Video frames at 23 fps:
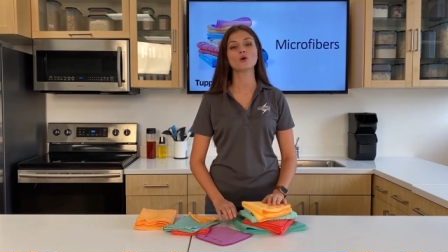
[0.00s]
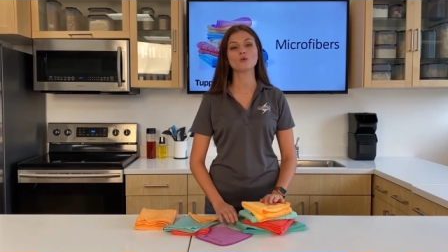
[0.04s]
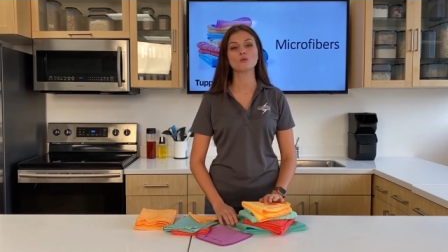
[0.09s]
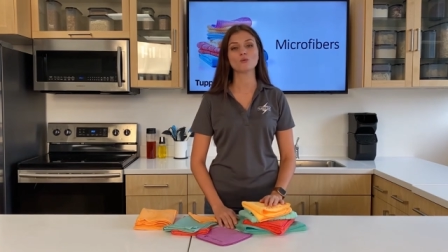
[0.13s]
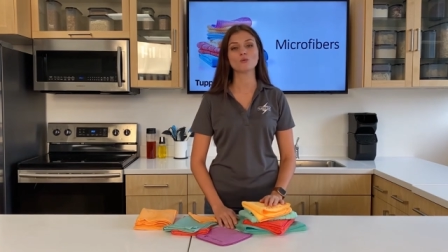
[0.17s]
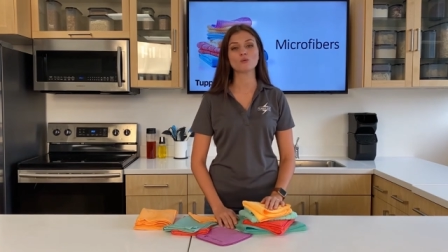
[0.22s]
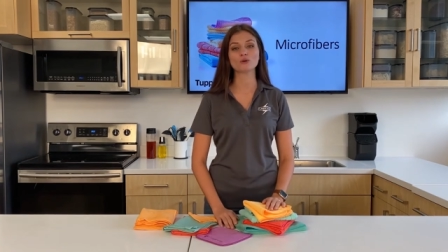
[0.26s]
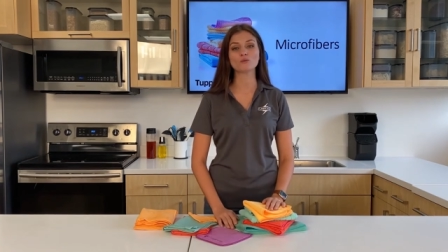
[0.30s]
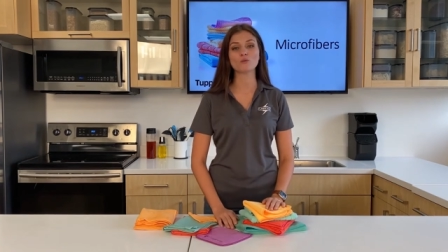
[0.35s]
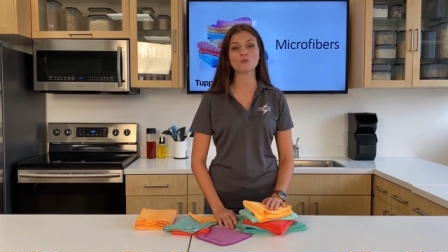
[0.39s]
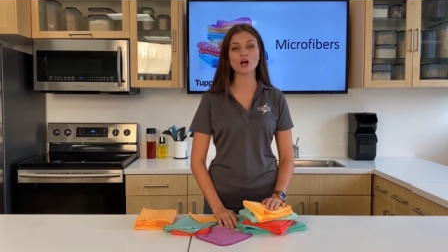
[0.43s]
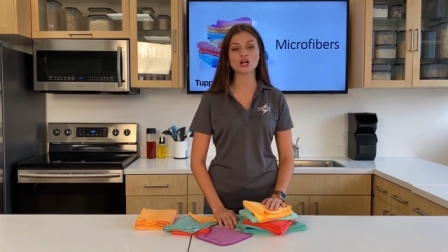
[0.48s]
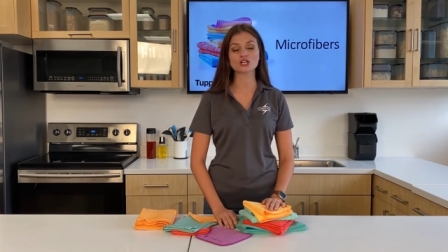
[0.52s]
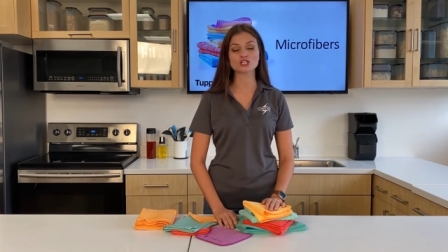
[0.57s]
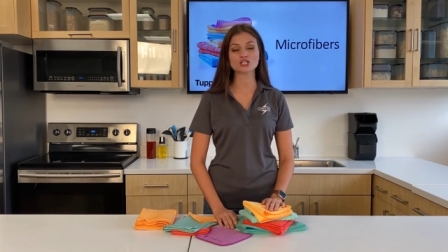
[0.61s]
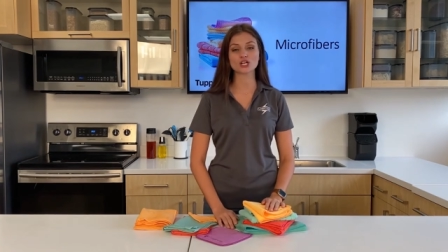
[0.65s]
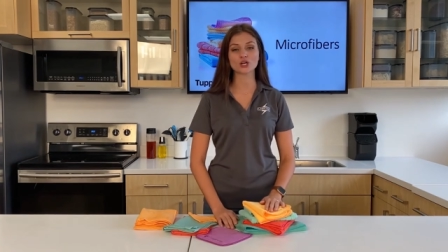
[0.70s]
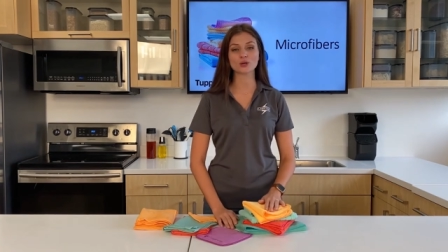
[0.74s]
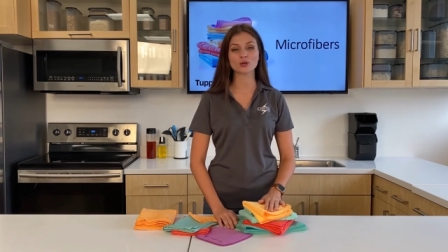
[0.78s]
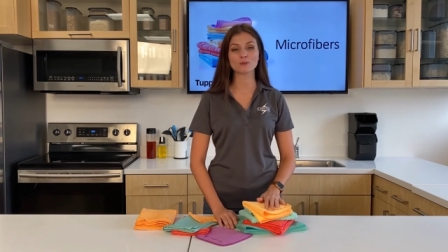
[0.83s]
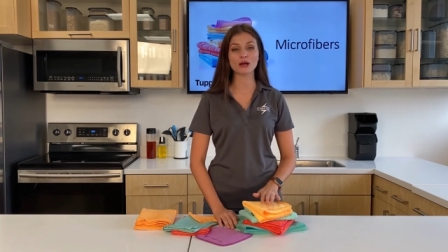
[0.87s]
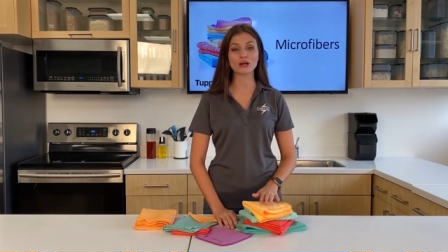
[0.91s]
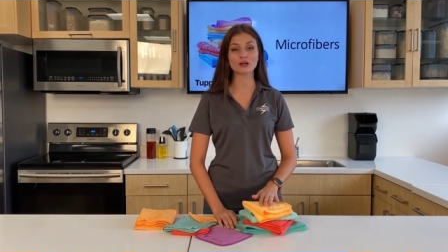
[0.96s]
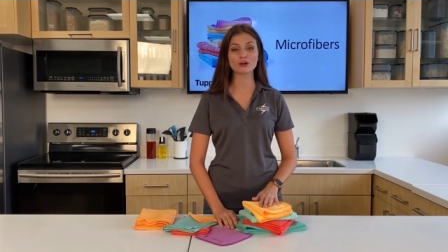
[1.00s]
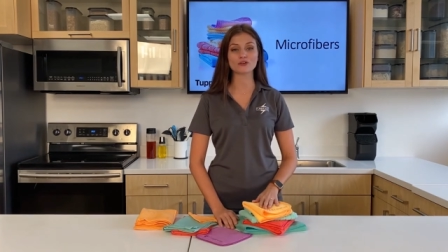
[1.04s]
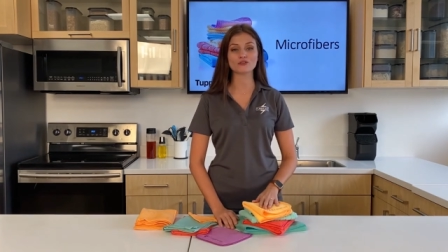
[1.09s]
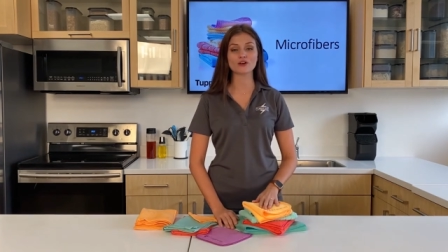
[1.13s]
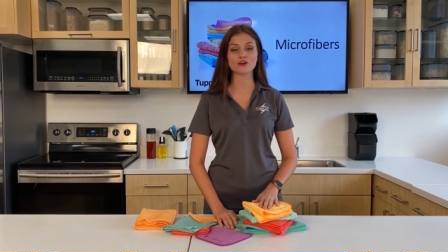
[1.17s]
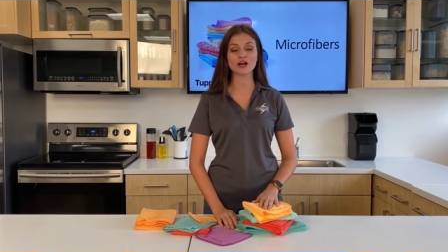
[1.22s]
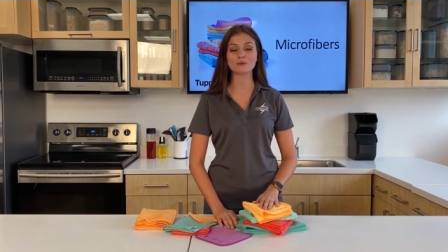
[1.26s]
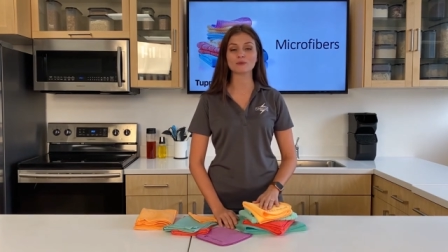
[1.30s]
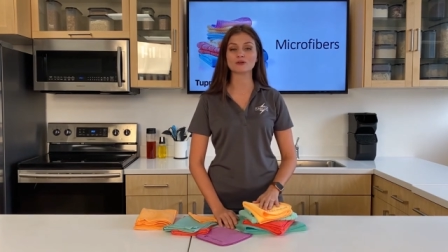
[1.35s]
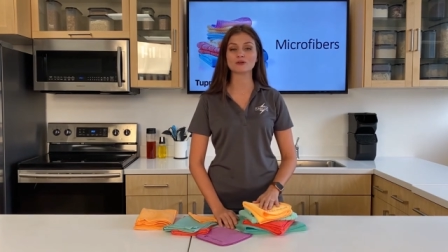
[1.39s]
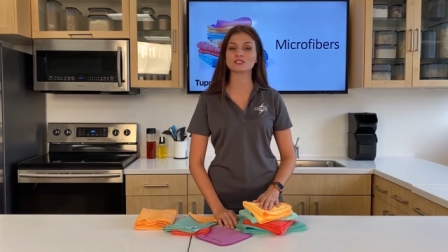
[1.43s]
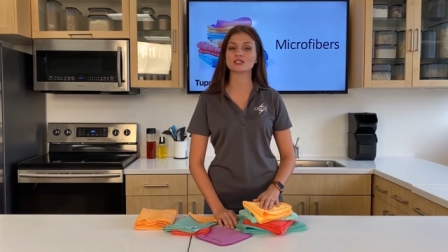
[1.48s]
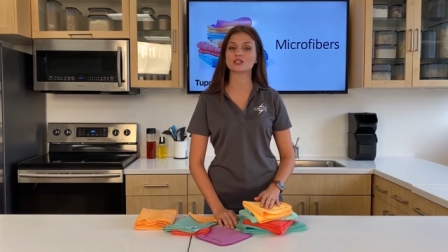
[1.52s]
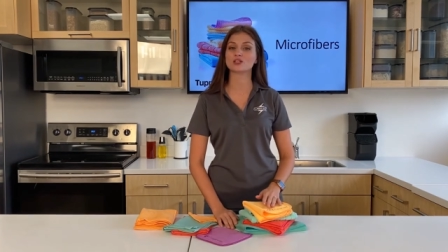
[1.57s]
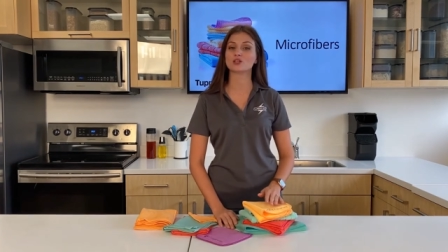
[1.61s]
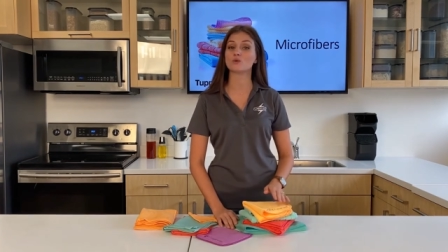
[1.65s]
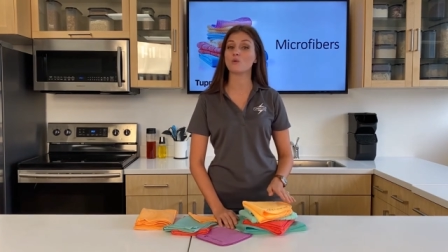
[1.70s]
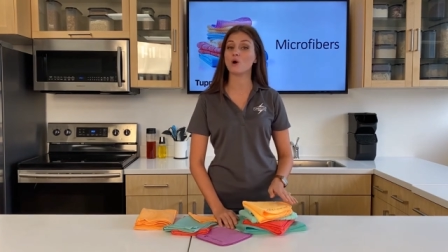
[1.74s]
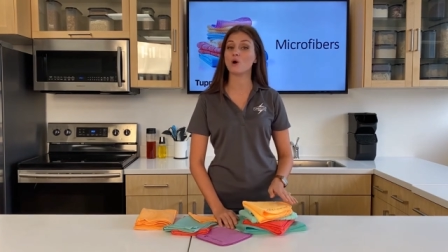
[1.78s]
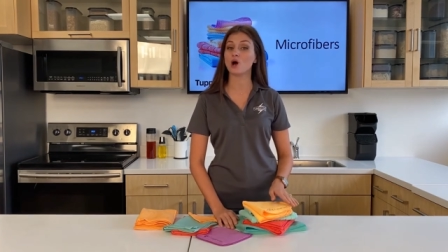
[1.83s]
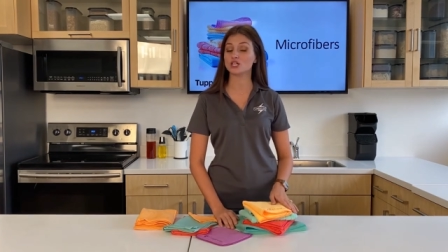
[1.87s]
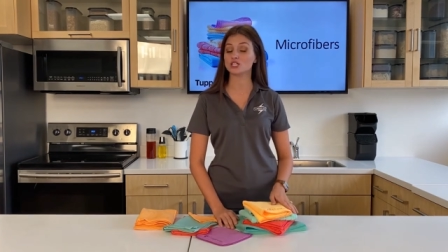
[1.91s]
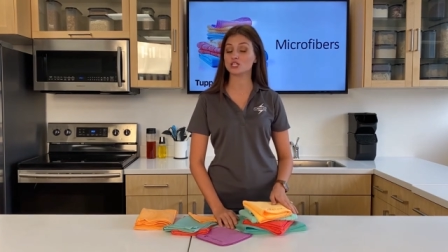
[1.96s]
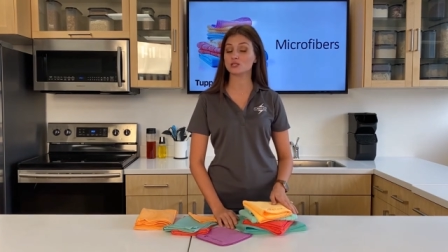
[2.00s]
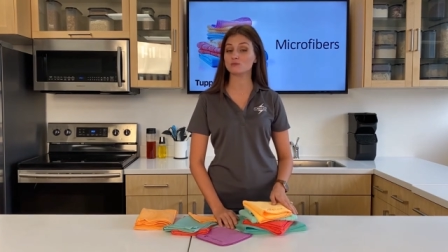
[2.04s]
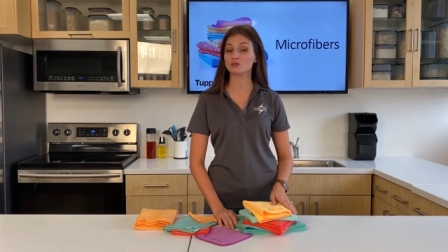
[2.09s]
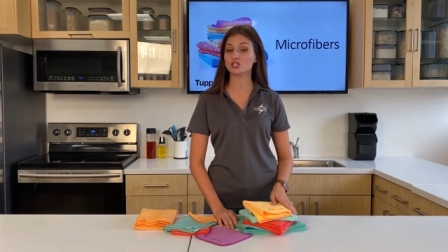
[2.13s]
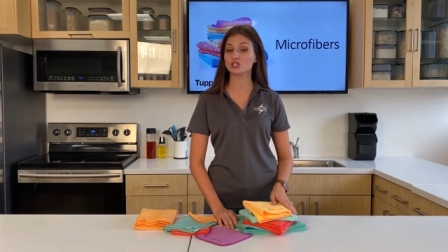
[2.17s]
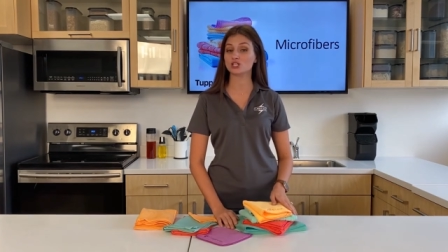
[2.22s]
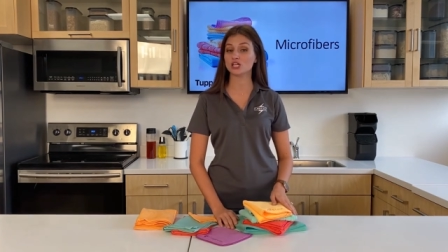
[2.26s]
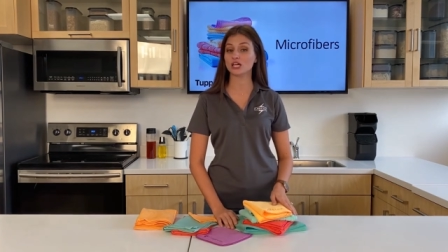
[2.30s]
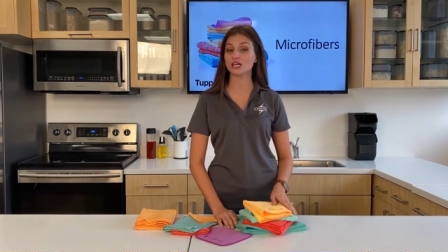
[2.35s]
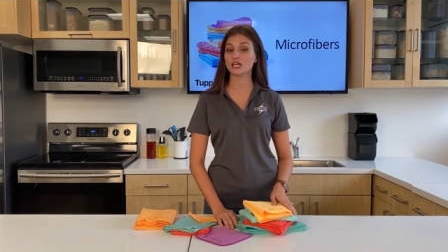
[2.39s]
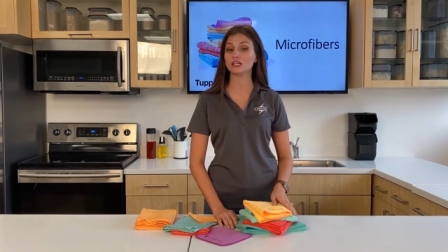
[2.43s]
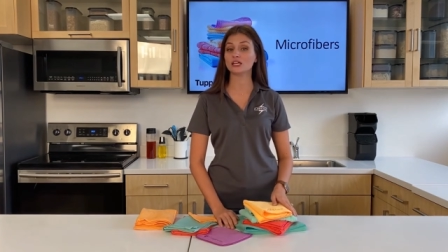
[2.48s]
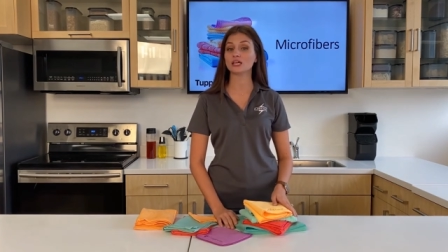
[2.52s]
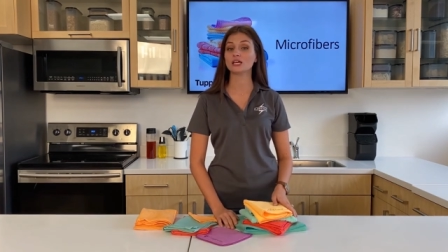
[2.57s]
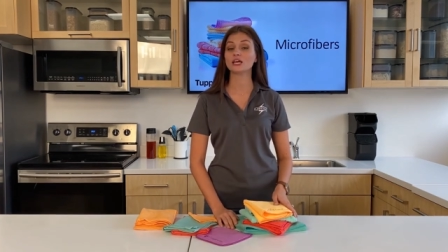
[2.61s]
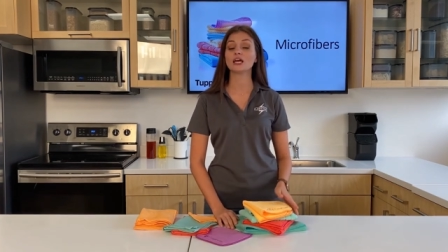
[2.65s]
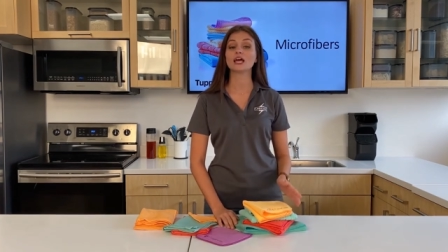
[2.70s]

When washing your microfibers in the washing machine,